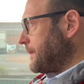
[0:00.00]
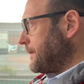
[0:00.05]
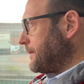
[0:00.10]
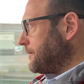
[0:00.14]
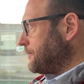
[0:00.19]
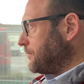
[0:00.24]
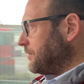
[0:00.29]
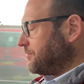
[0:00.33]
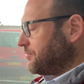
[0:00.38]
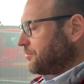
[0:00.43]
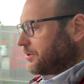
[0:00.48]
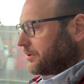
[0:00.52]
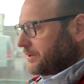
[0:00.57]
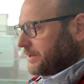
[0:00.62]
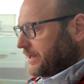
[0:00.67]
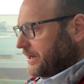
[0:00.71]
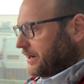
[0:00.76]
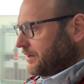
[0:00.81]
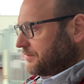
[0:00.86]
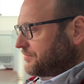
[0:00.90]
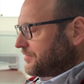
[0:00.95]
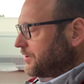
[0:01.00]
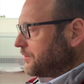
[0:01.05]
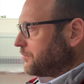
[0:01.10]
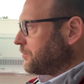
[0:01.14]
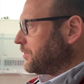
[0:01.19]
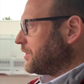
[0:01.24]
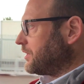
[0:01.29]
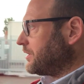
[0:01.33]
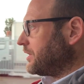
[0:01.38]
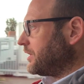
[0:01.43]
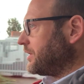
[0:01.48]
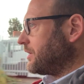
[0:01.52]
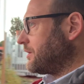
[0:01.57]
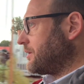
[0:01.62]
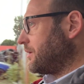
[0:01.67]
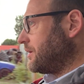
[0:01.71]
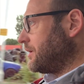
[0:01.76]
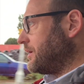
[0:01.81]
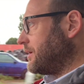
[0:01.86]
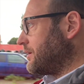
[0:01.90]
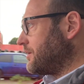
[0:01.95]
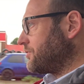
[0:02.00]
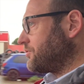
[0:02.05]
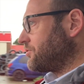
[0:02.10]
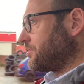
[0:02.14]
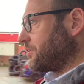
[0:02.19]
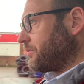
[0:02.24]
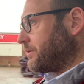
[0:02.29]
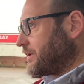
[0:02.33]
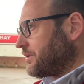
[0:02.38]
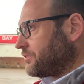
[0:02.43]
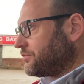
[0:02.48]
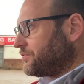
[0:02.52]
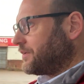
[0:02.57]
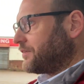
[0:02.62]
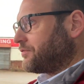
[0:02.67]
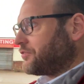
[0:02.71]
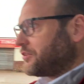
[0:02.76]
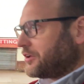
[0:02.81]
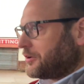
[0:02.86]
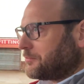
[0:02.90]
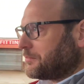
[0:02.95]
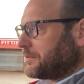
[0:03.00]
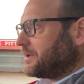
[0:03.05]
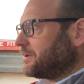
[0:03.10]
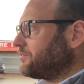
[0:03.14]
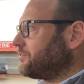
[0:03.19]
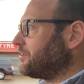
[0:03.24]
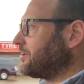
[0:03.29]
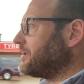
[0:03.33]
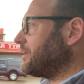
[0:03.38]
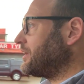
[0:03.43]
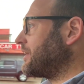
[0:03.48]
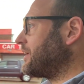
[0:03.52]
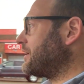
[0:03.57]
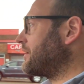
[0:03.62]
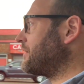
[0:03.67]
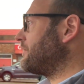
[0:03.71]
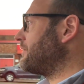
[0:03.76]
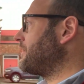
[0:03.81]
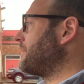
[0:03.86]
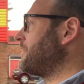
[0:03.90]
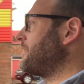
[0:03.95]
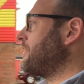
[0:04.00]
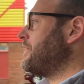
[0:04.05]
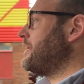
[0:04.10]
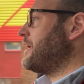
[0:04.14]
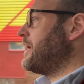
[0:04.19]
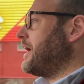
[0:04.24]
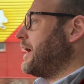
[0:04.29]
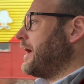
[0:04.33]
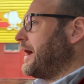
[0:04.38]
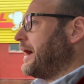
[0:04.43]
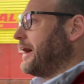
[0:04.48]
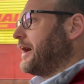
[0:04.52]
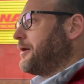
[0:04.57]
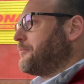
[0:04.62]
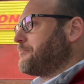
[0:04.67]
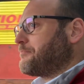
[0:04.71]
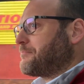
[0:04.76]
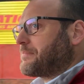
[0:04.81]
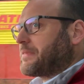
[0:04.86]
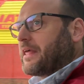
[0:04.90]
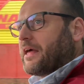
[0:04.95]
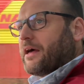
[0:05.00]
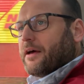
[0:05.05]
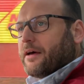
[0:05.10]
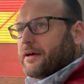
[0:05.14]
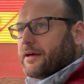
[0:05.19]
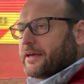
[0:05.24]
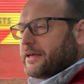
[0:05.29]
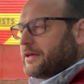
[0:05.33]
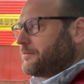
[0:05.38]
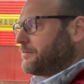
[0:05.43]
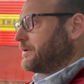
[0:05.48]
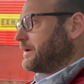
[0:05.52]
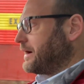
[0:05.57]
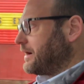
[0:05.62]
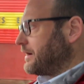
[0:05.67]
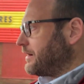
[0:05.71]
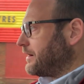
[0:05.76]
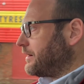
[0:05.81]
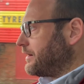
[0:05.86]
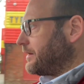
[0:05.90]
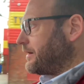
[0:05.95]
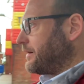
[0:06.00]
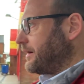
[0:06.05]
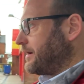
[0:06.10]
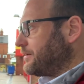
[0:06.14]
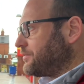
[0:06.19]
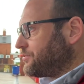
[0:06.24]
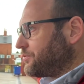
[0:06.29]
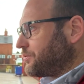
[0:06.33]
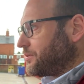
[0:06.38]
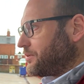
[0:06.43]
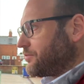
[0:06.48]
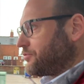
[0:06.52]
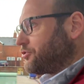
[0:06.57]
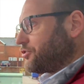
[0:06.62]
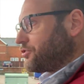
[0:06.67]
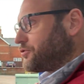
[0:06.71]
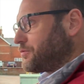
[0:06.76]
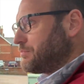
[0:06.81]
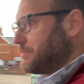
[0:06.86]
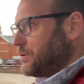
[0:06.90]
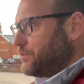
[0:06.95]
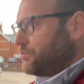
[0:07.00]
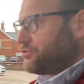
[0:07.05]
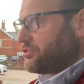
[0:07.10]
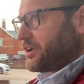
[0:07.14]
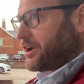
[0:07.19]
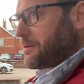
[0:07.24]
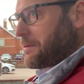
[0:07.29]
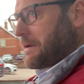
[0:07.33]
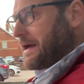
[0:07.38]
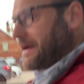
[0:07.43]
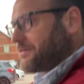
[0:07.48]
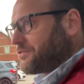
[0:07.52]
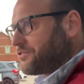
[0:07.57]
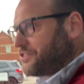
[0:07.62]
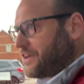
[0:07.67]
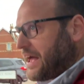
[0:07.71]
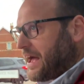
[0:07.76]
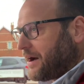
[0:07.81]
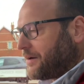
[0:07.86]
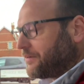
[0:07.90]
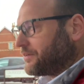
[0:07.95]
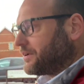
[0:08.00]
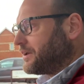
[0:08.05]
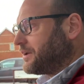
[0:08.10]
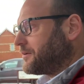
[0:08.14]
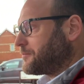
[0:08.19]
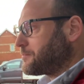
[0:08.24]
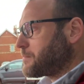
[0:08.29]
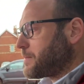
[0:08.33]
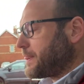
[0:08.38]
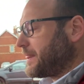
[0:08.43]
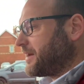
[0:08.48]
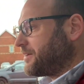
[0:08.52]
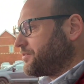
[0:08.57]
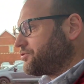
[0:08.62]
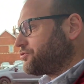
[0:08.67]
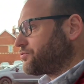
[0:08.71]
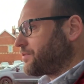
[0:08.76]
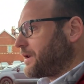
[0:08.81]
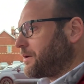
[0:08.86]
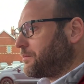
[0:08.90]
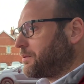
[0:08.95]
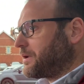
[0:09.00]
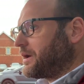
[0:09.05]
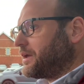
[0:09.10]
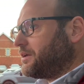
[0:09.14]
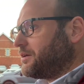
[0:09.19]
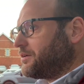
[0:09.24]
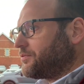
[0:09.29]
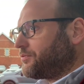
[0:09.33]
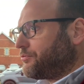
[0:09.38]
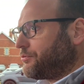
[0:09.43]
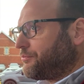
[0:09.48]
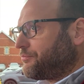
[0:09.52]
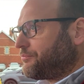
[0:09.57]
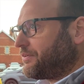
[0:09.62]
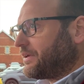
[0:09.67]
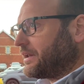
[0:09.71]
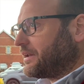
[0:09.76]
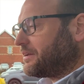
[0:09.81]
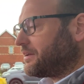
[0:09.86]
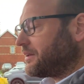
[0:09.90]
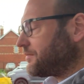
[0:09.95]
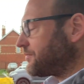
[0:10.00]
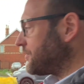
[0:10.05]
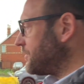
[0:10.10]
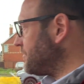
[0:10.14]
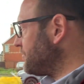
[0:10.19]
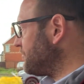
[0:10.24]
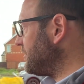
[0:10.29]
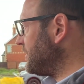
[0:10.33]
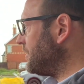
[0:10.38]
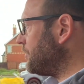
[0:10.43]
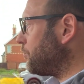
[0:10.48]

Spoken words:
We've got the iPhone working at last, so that's 15 minutes to get that going. Here we are, sort of just mooching around town, and straight away you feel a difference in the